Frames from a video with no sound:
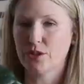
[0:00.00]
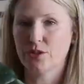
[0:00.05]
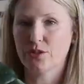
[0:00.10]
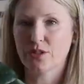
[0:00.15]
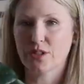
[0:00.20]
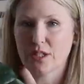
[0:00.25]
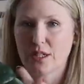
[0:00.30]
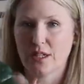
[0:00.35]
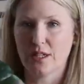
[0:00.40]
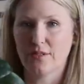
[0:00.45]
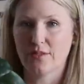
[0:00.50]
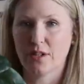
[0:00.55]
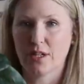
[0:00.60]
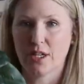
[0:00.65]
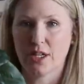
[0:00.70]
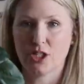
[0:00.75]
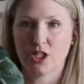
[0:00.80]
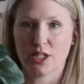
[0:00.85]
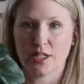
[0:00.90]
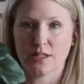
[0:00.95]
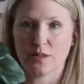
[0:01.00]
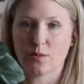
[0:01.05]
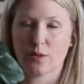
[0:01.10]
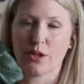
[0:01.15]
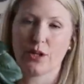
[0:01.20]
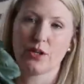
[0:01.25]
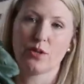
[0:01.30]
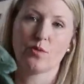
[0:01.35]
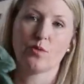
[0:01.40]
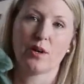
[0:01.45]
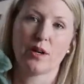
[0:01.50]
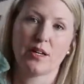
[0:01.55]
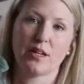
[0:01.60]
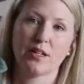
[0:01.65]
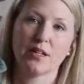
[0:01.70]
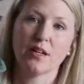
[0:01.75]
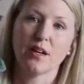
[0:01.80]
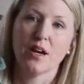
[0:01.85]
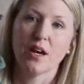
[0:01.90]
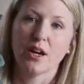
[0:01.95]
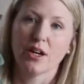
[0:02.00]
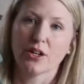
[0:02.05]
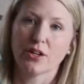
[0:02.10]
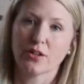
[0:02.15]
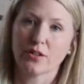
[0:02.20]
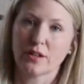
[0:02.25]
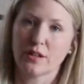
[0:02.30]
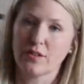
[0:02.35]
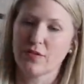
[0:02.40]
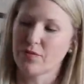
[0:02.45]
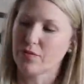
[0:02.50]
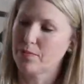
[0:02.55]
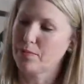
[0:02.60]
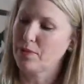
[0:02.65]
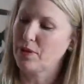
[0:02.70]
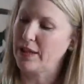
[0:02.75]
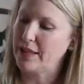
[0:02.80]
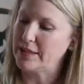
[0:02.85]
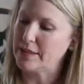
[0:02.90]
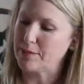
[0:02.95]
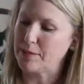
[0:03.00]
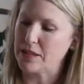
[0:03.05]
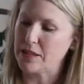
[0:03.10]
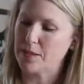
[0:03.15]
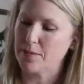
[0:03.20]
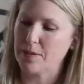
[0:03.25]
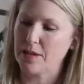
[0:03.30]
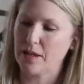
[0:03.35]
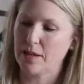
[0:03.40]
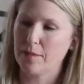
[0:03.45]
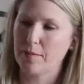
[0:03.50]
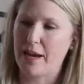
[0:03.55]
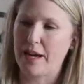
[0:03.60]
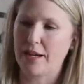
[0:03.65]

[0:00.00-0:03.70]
you could even adjust where you wanted your leaf placement to be on the